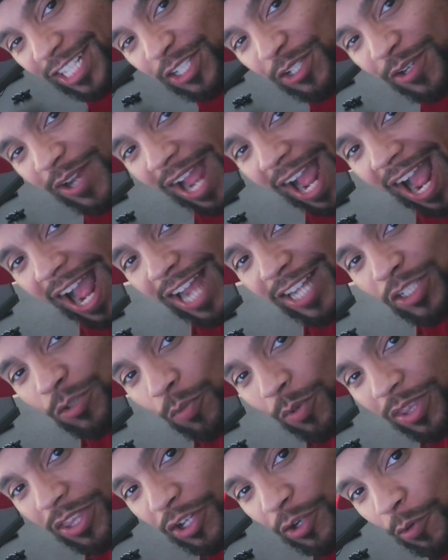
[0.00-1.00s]
you guys
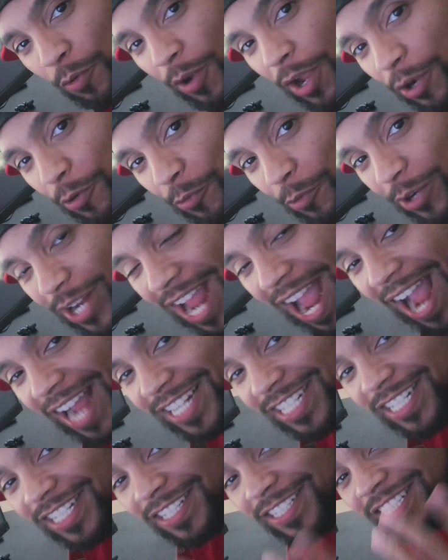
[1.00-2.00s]
with a quick
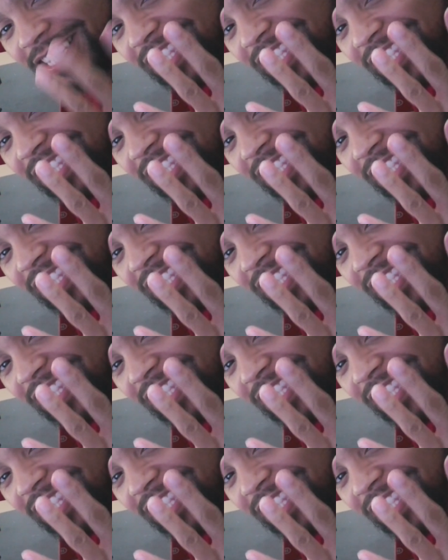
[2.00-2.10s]
reaction to